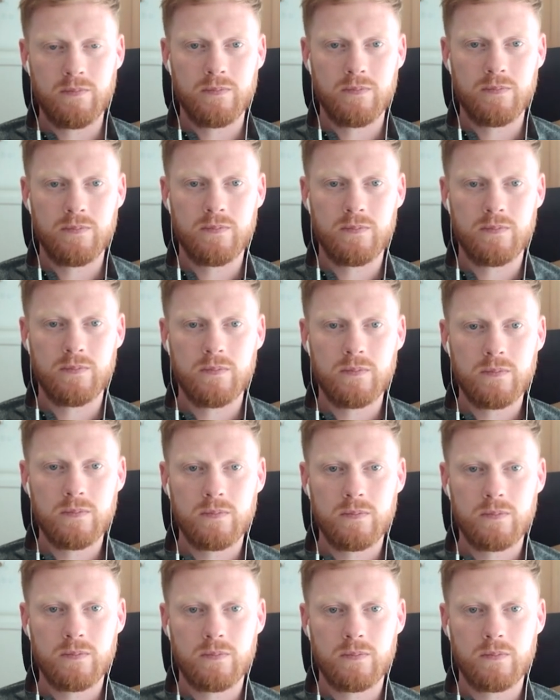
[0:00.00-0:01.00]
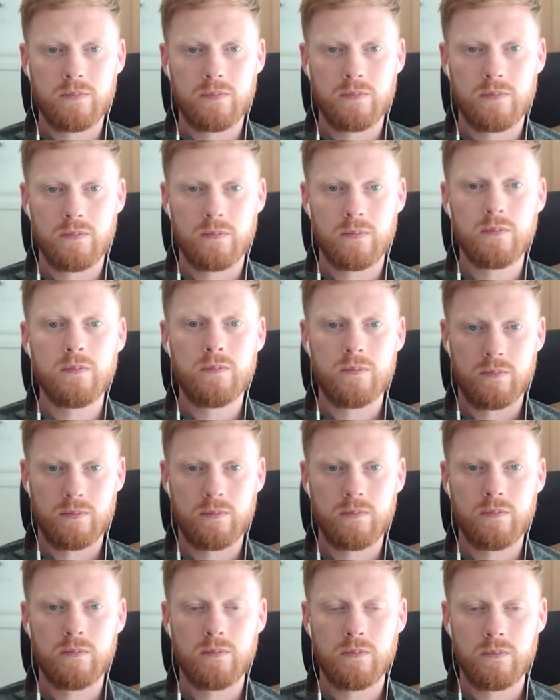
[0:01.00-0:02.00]

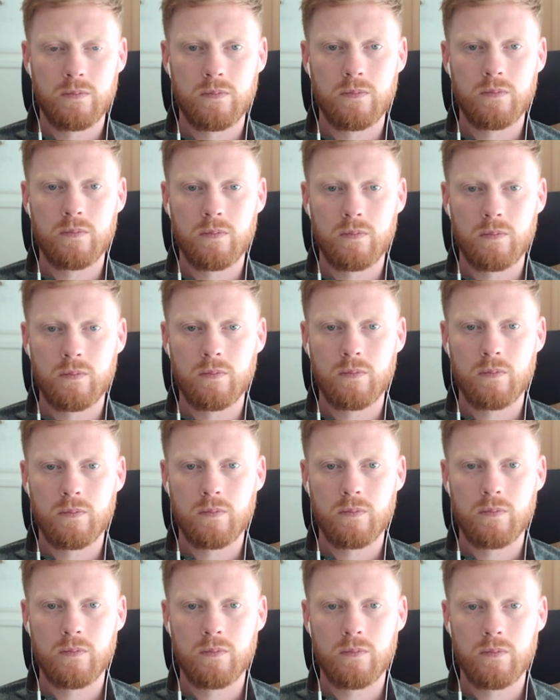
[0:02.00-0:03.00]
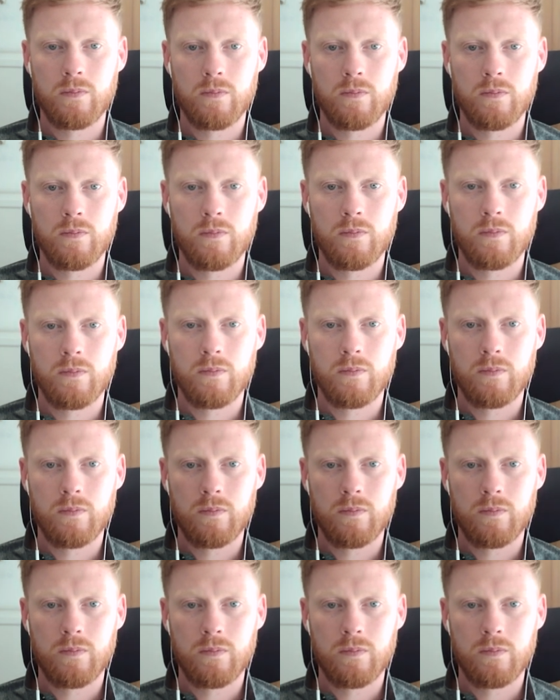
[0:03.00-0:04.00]

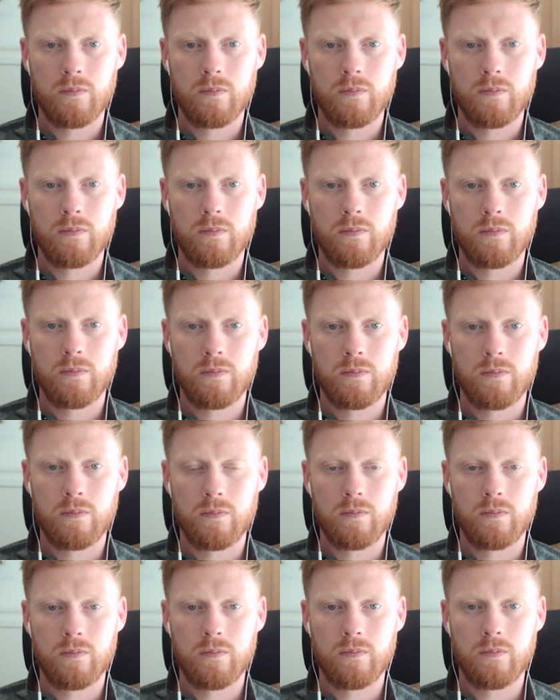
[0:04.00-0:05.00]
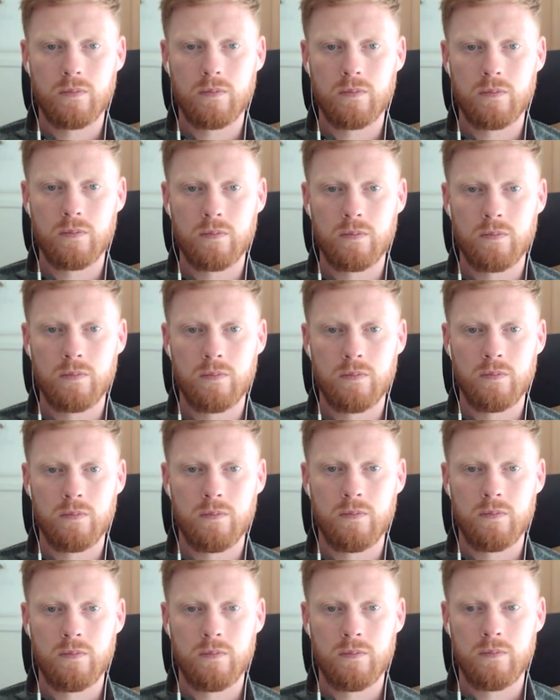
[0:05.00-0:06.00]

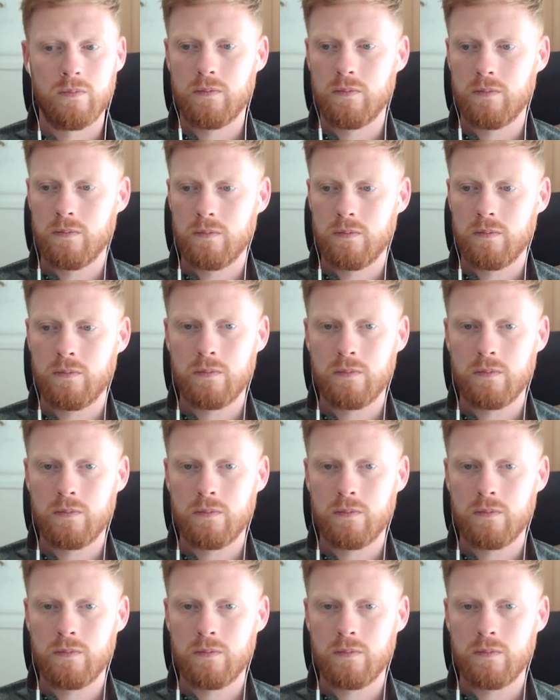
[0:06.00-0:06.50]
No words are spoken by the person on screen.